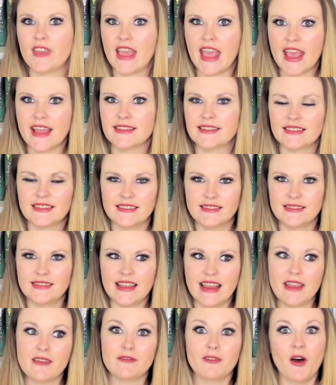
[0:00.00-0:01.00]
the gates and
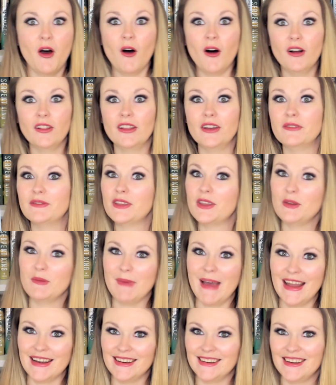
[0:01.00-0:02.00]
save all of
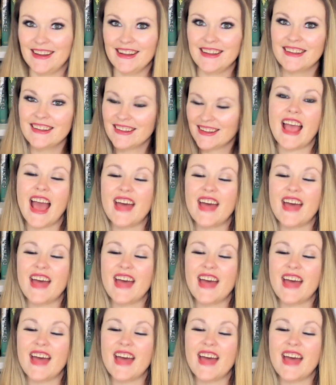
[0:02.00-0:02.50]
humanity.